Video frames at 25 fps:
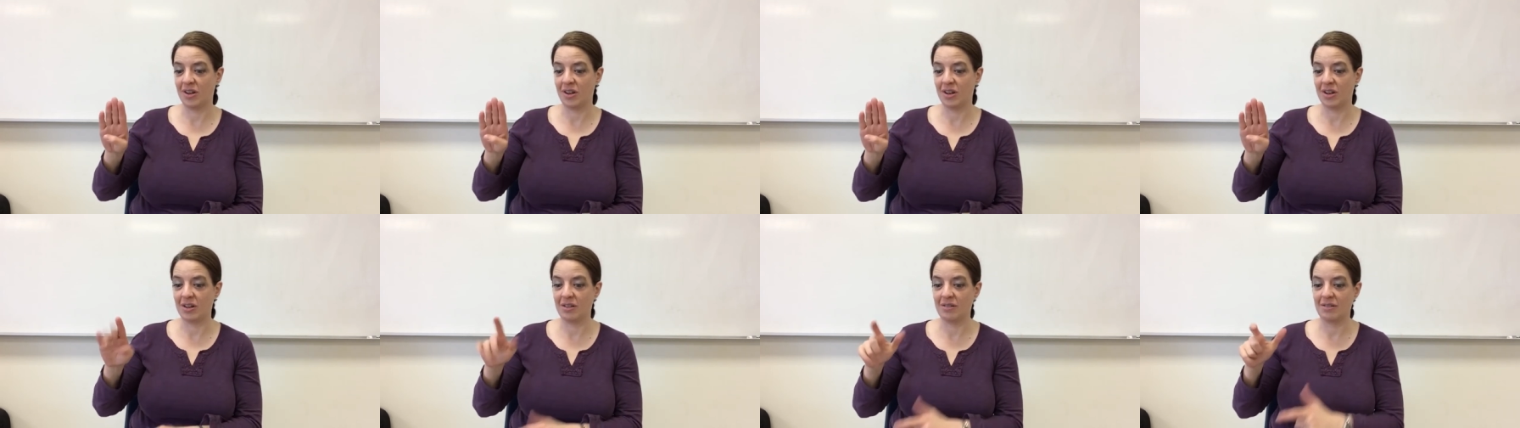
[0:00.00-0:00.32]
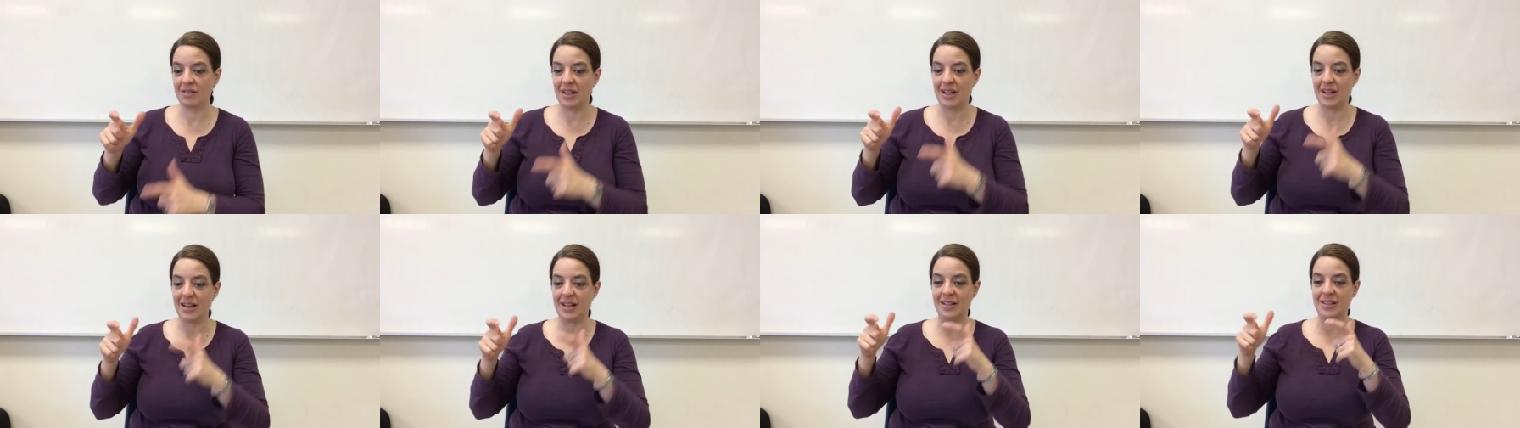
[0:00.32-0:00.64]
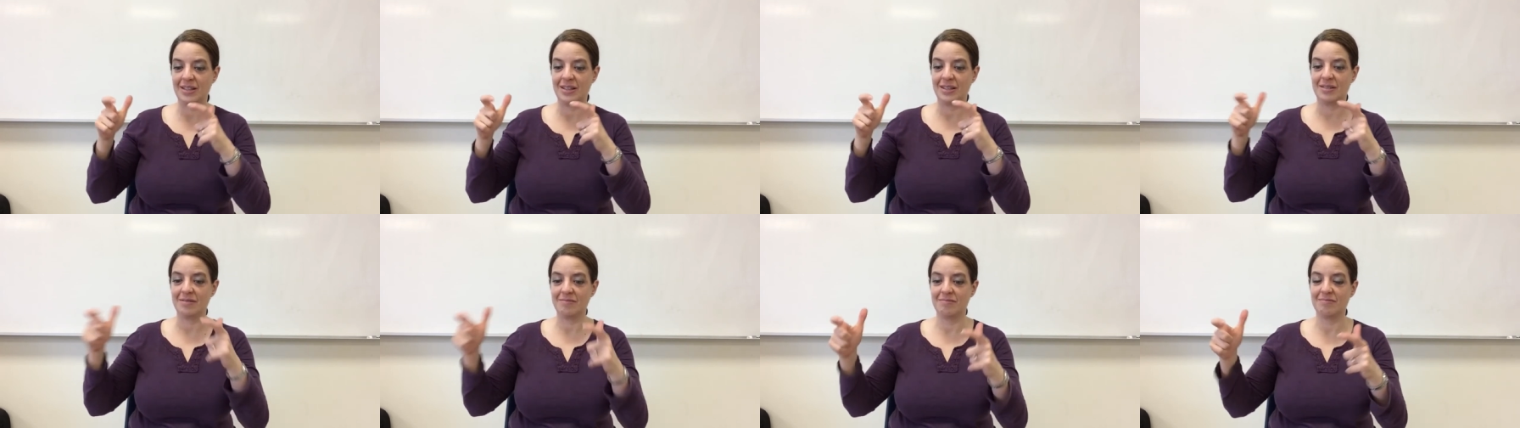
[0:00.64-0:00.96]

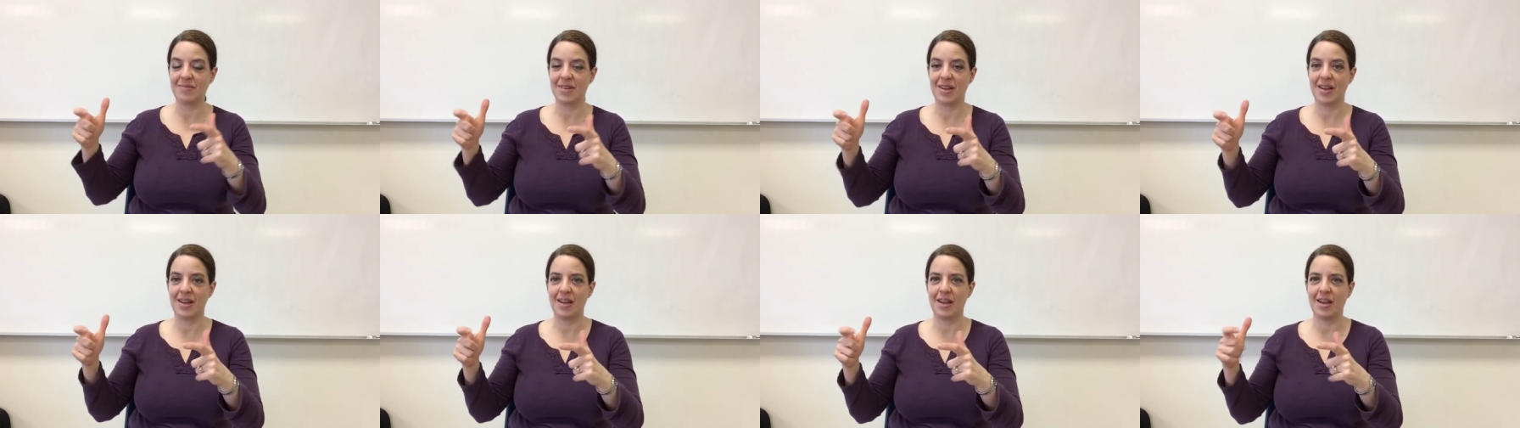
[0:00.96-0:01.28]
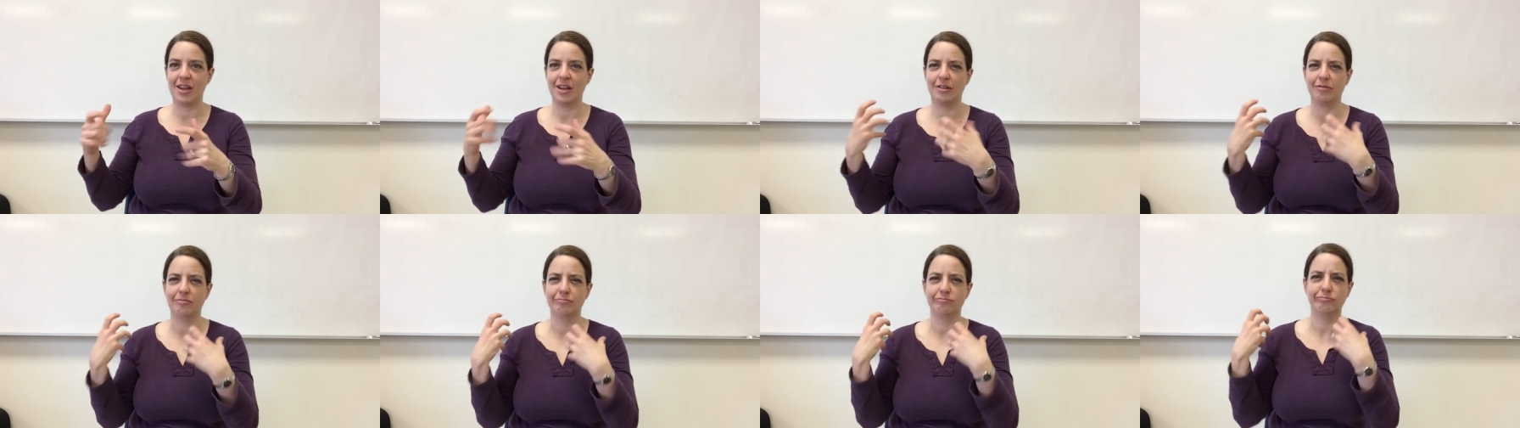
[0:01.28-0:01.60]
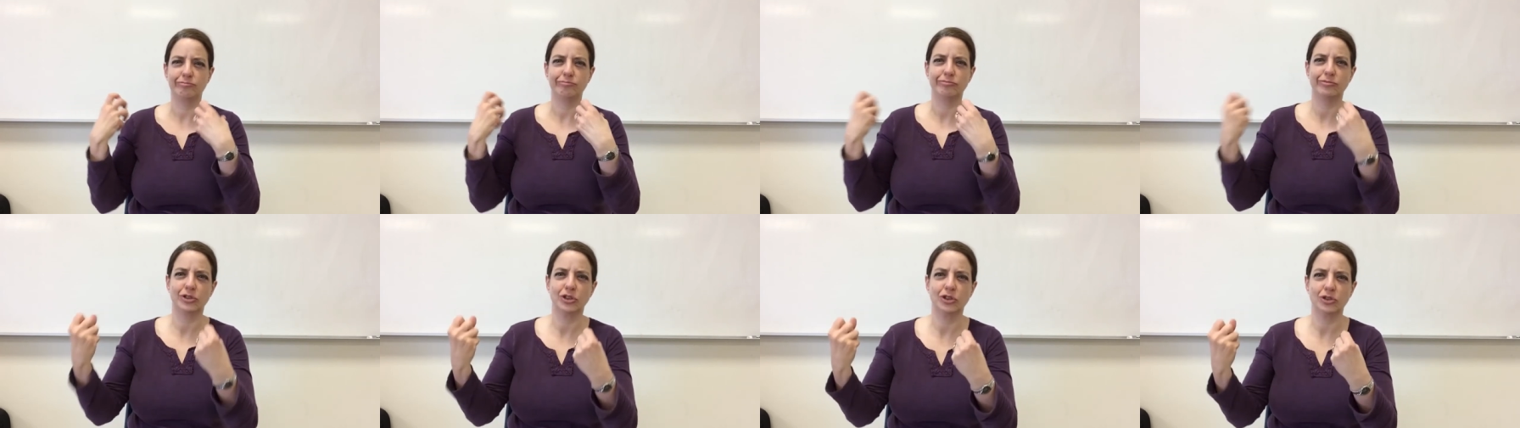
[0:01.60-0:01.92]
Verbs are
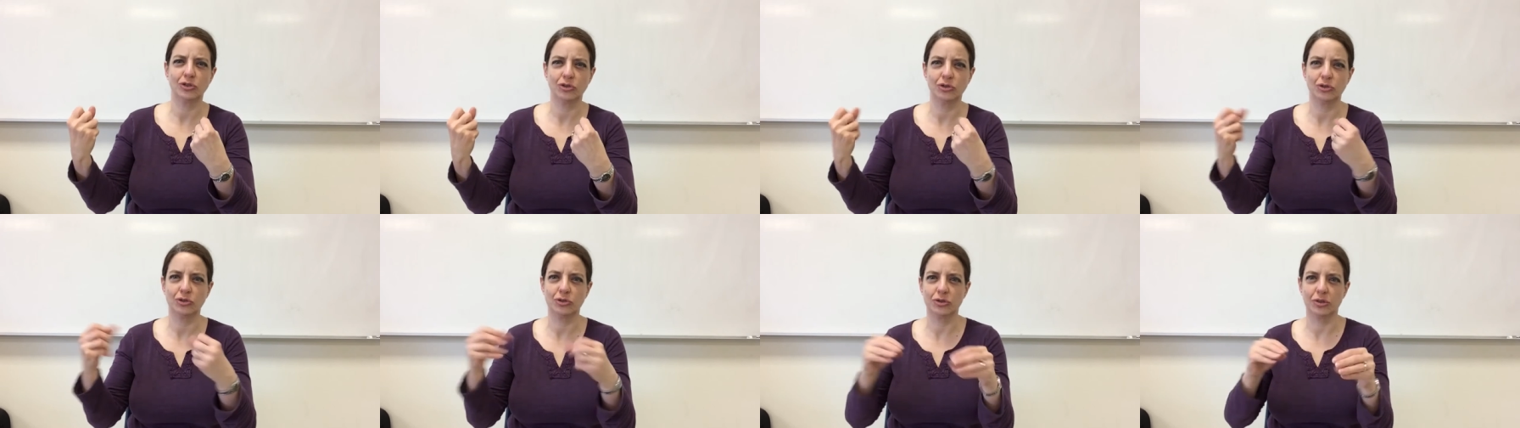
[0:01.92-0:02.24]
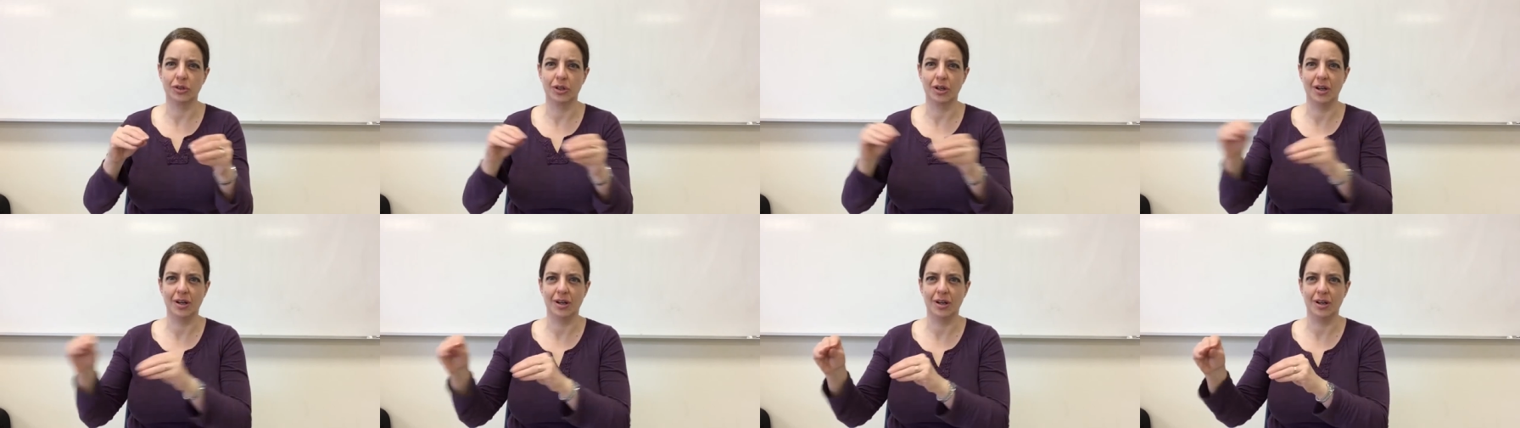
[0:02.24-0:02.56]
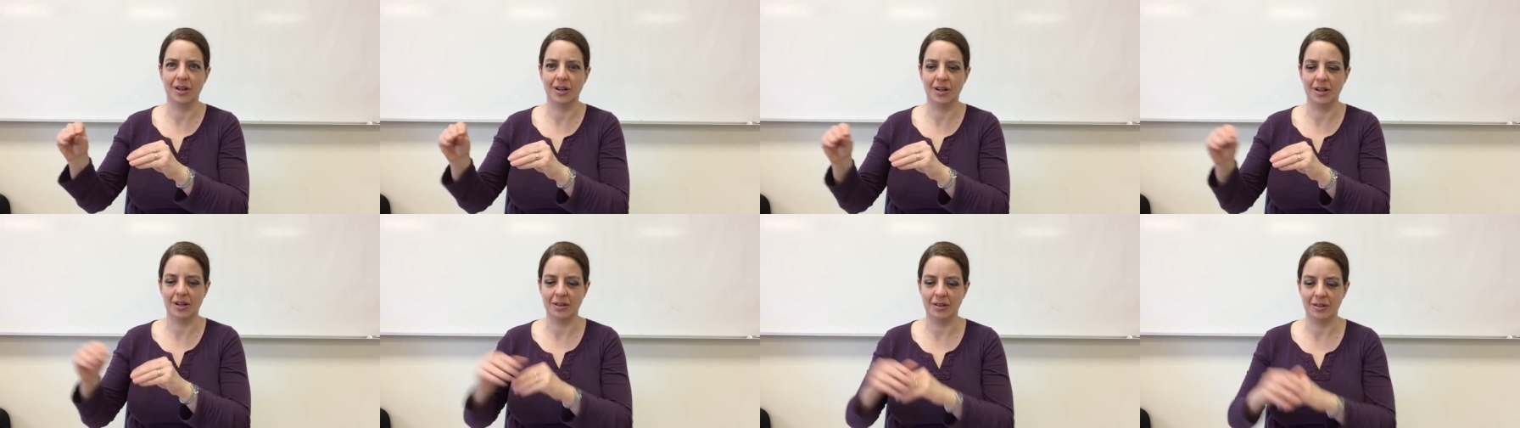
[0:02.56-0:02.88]
signed with one big
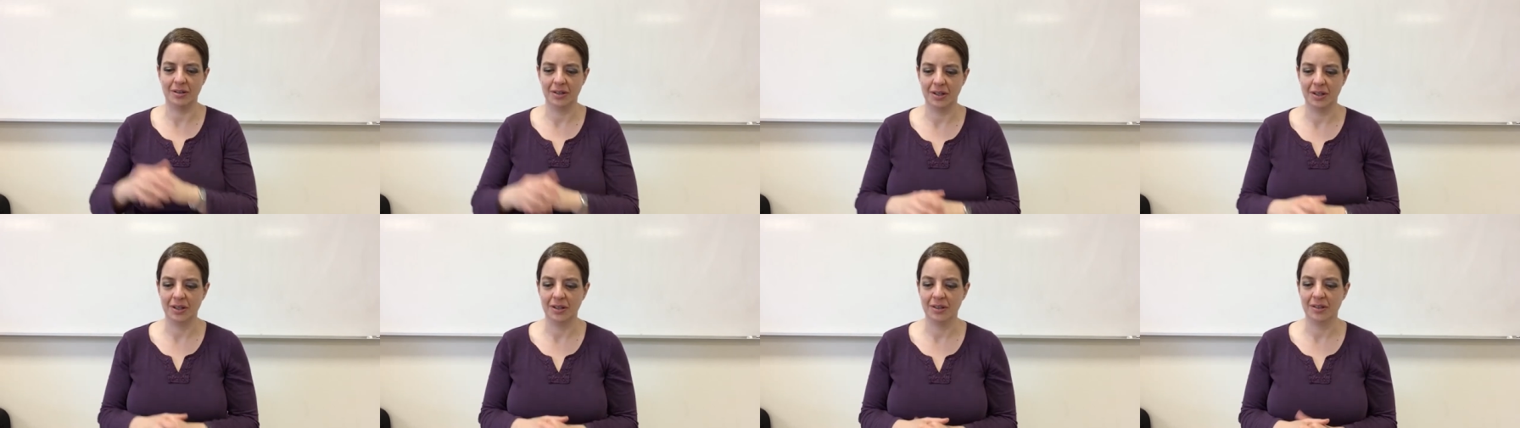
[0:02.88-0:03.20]
solid